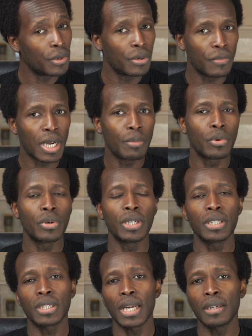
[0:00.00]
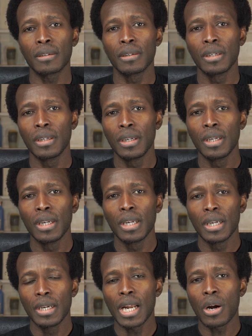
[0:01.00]
the vibe coding side.
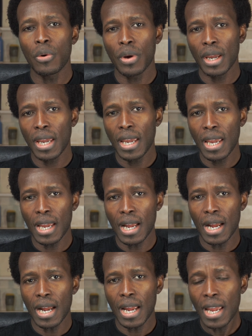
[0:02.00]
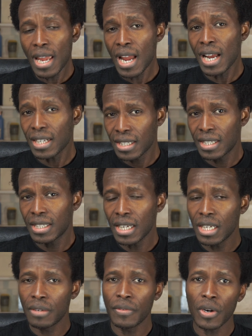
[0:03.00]
Now,
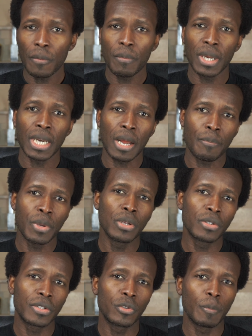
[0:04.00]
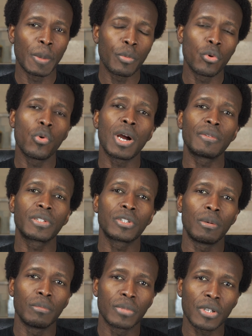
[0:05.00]
AI-assisted development appeals to people who have
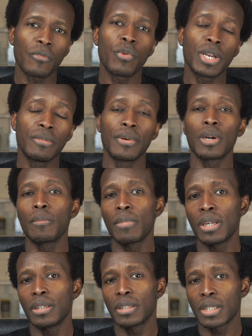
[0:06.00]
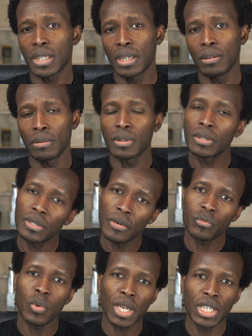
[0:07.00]
some software development skill,
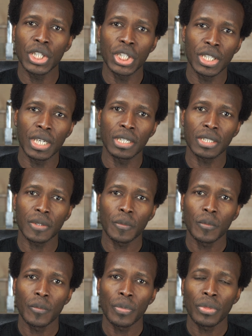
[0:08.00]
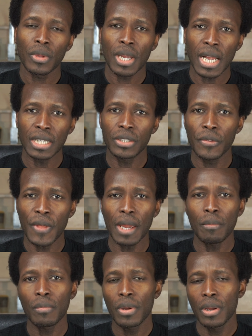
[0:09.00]
software engineers. And to
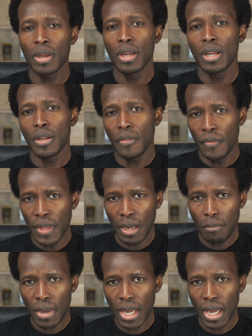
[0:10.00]
them, they